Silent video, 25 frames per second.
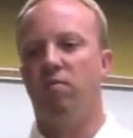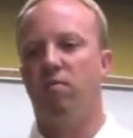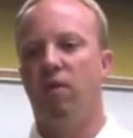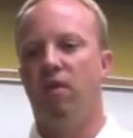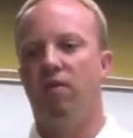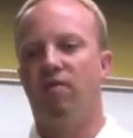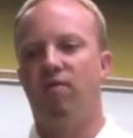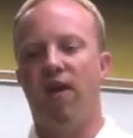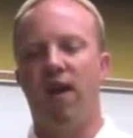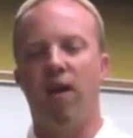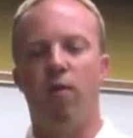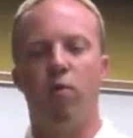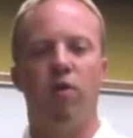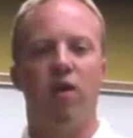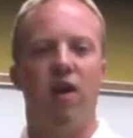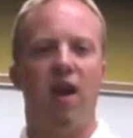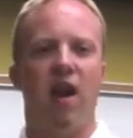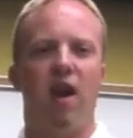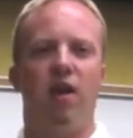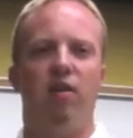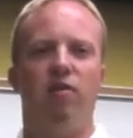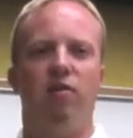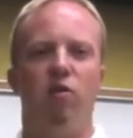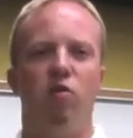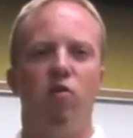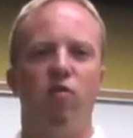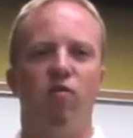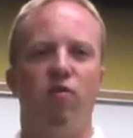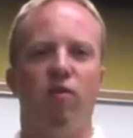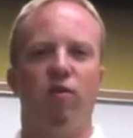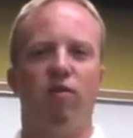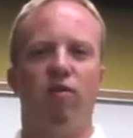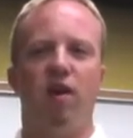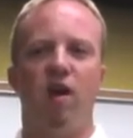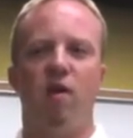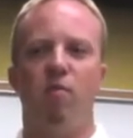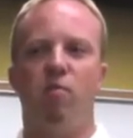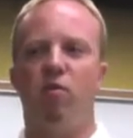If I were to ask you, for
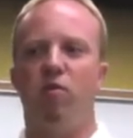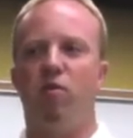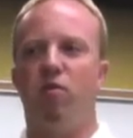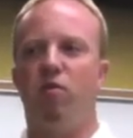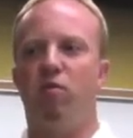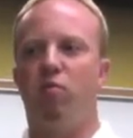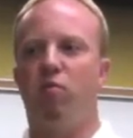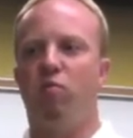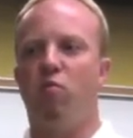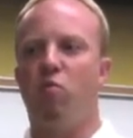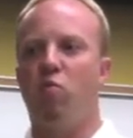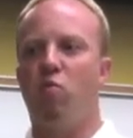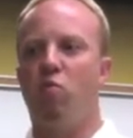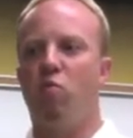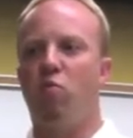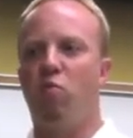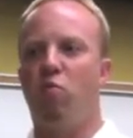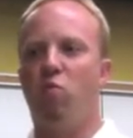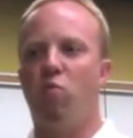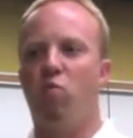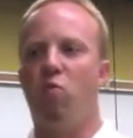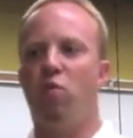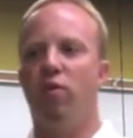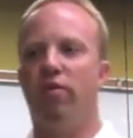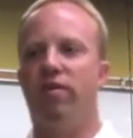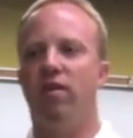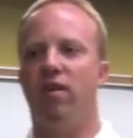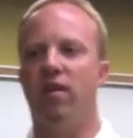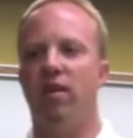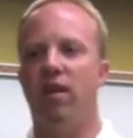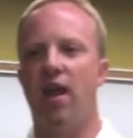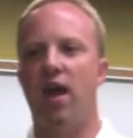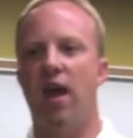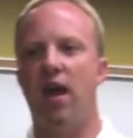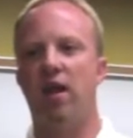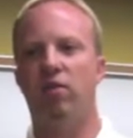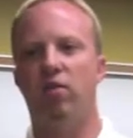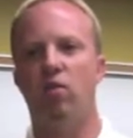example, what's it
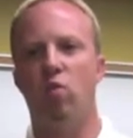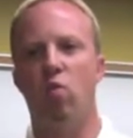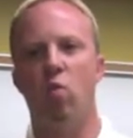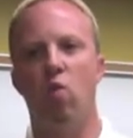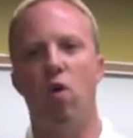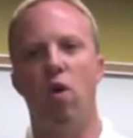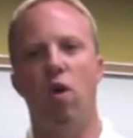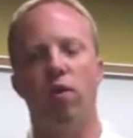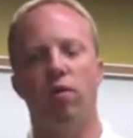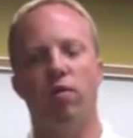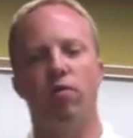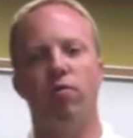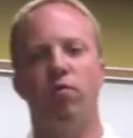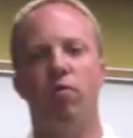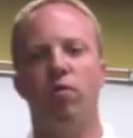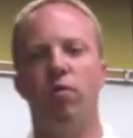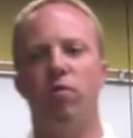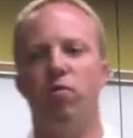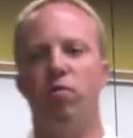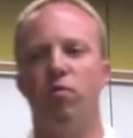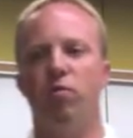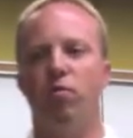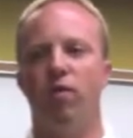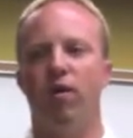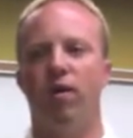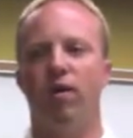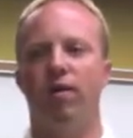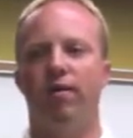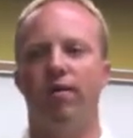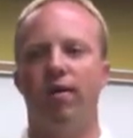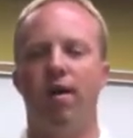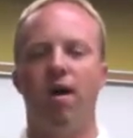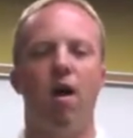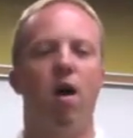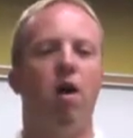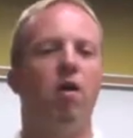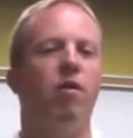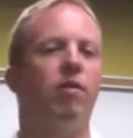like to walk through a
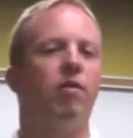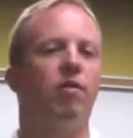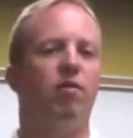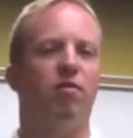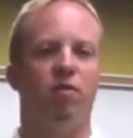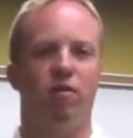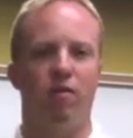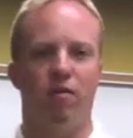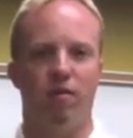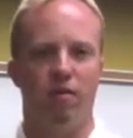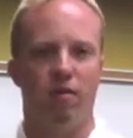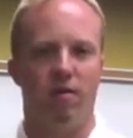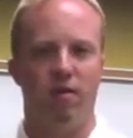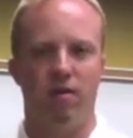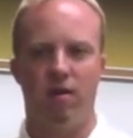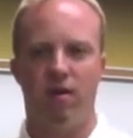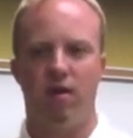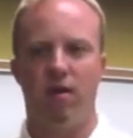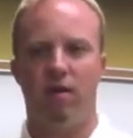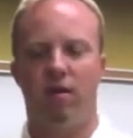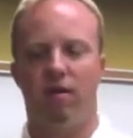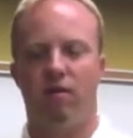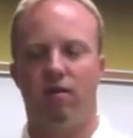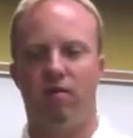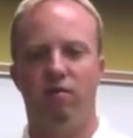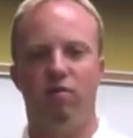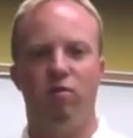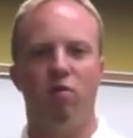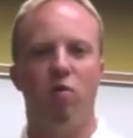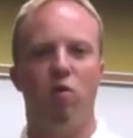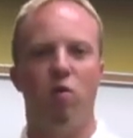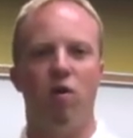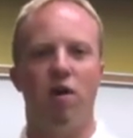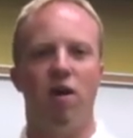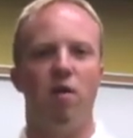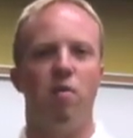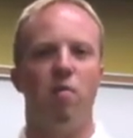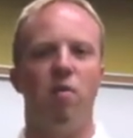Hollister
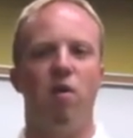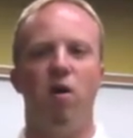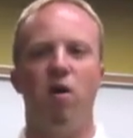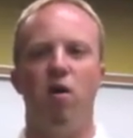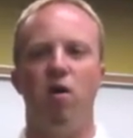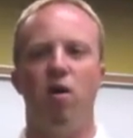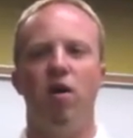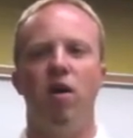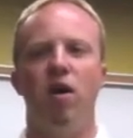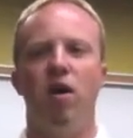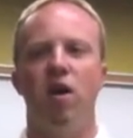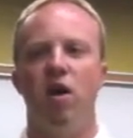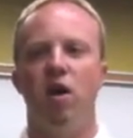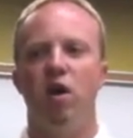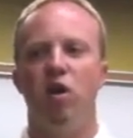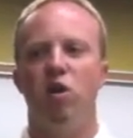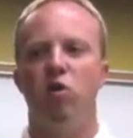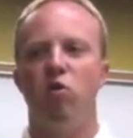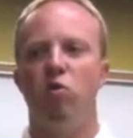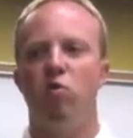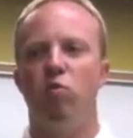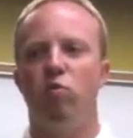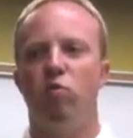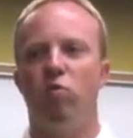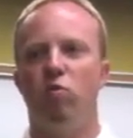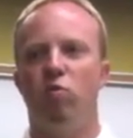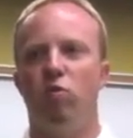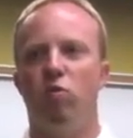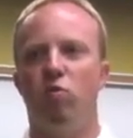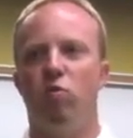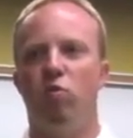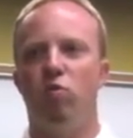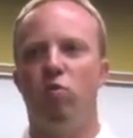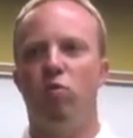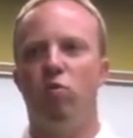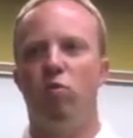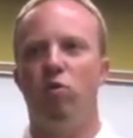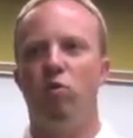store in a mall, you
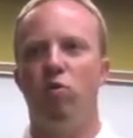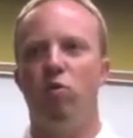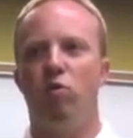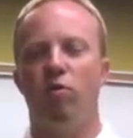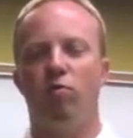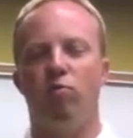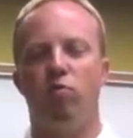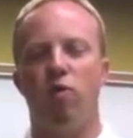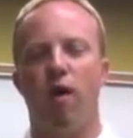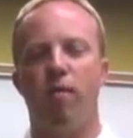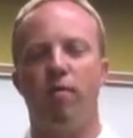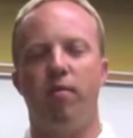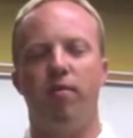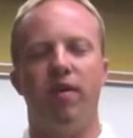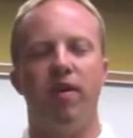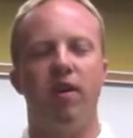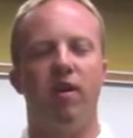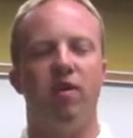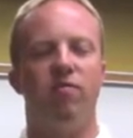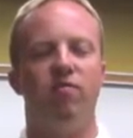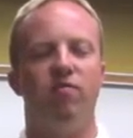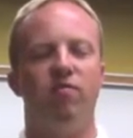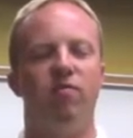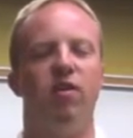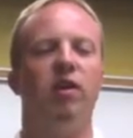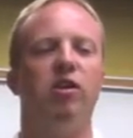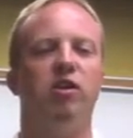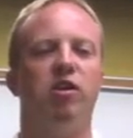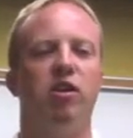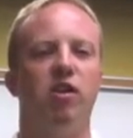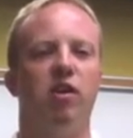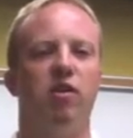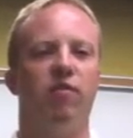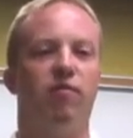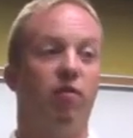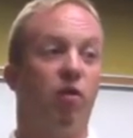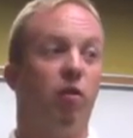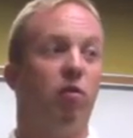could probably
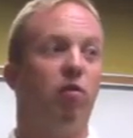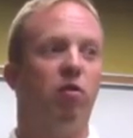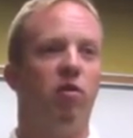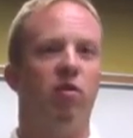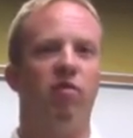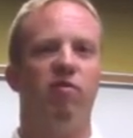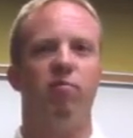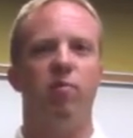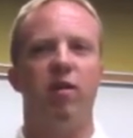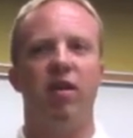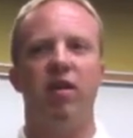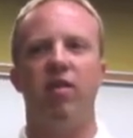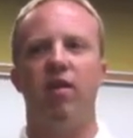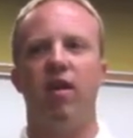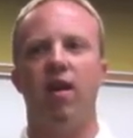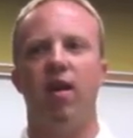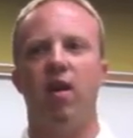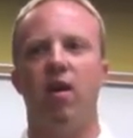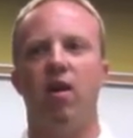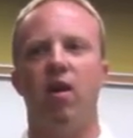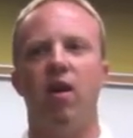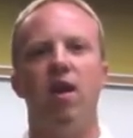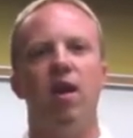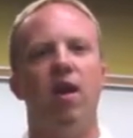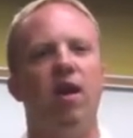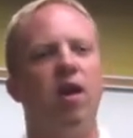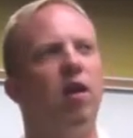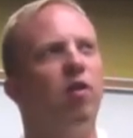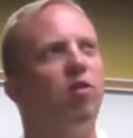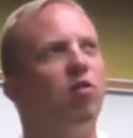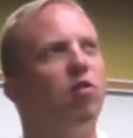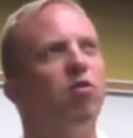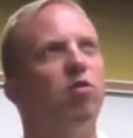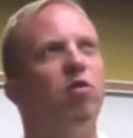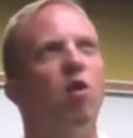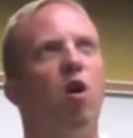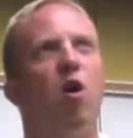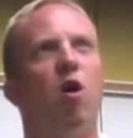envision, for those of you who've been there, it's
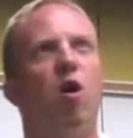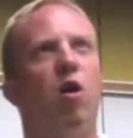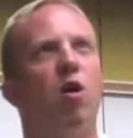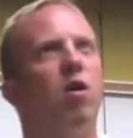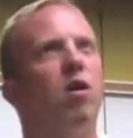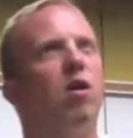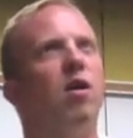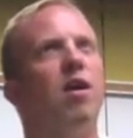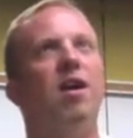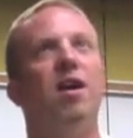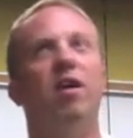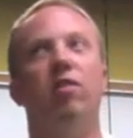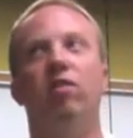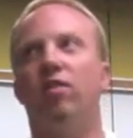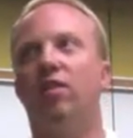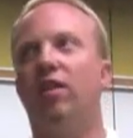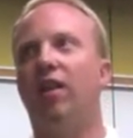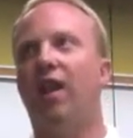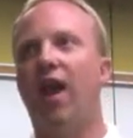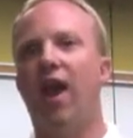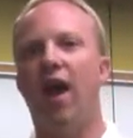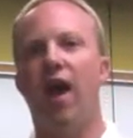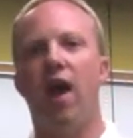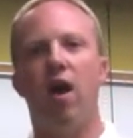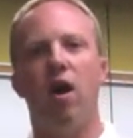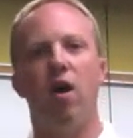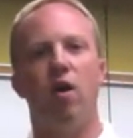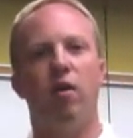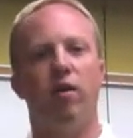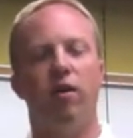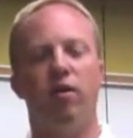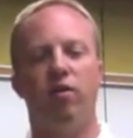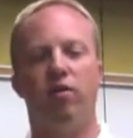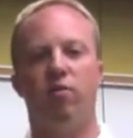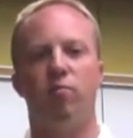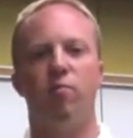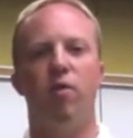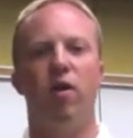dark, it's loud,
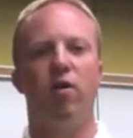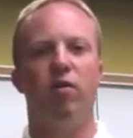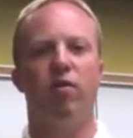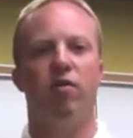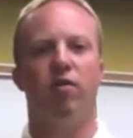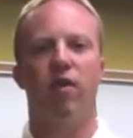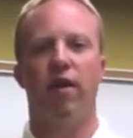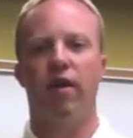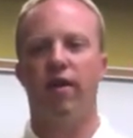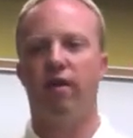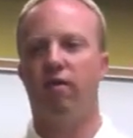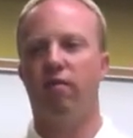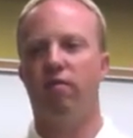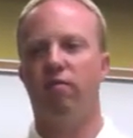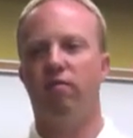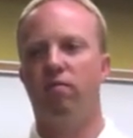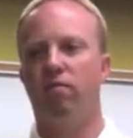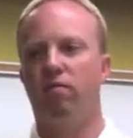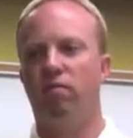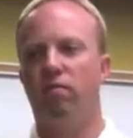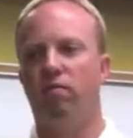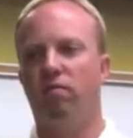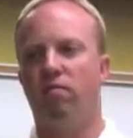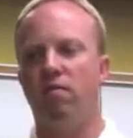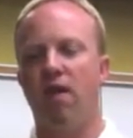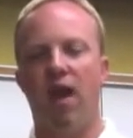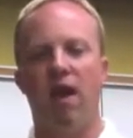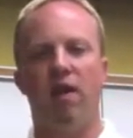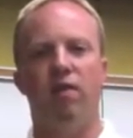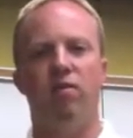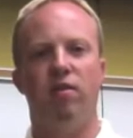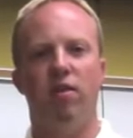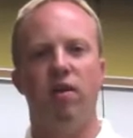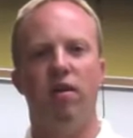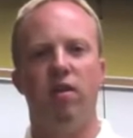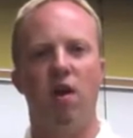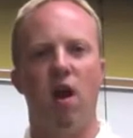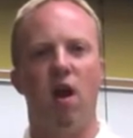it smells like
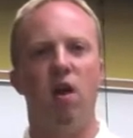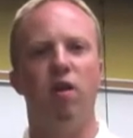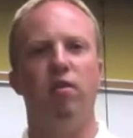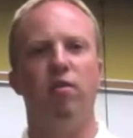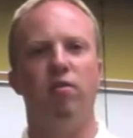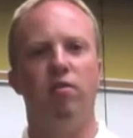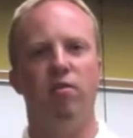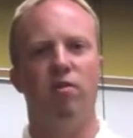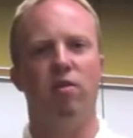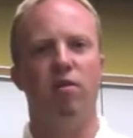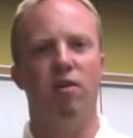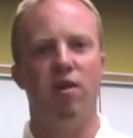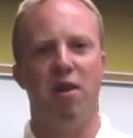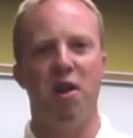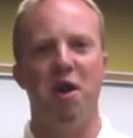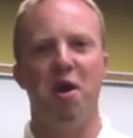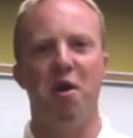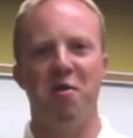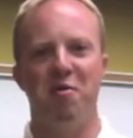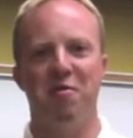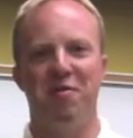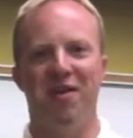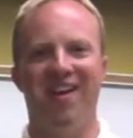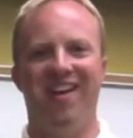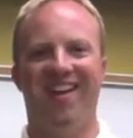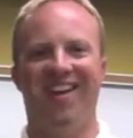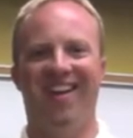nasty Hollister cologne.